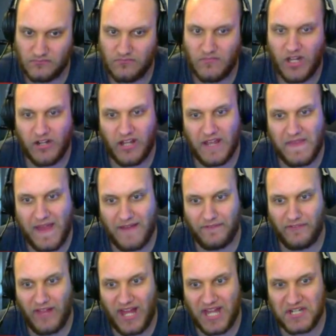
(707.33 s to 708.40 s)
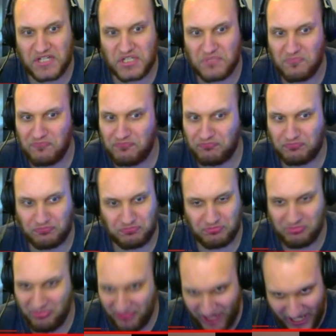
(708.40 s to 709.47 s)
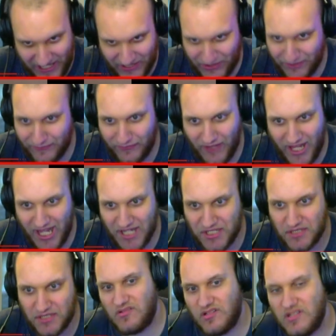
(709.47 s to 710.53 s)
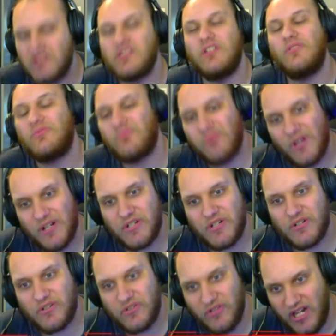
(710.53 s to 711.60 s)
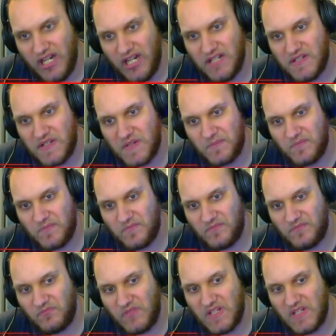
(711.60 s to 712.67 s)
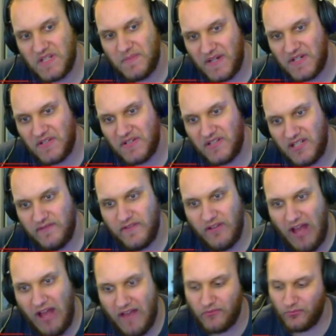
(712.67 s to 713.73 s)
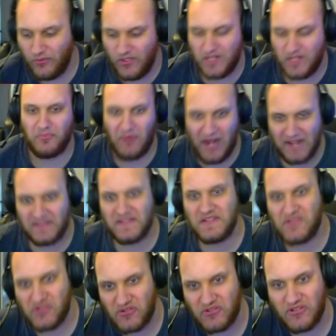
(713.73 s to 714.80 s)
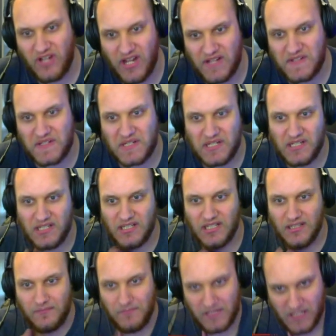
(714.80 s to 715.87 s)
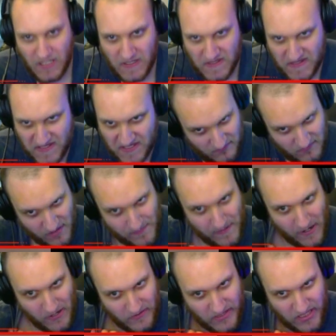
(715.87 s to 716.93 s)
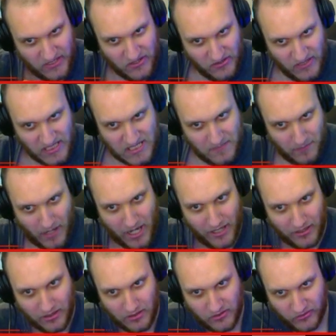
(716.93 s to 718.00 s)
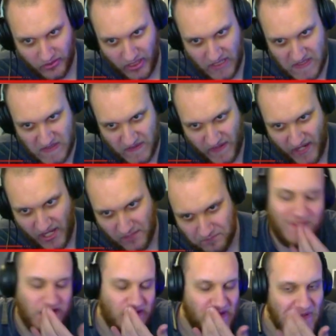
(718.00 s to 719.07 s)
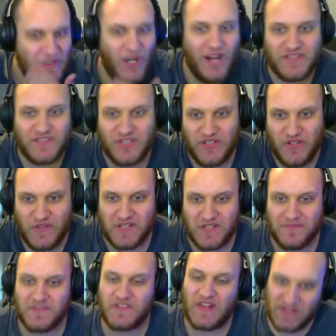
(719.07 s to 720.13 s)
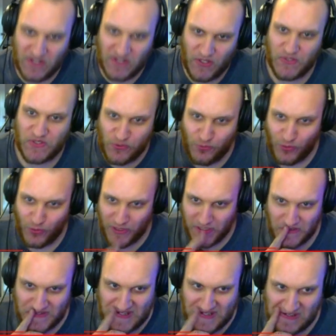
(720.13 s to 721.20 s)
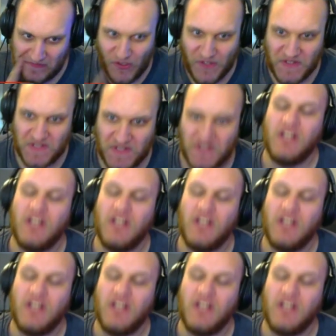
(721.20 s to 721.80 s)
Okay, that flash, not a good flash. Just don't rush your grenades. Especially if you haven't really practiced your grenades. Because apparently you don't like to buy grenades a lot. You don't often use them, so that's also one of your downfalls.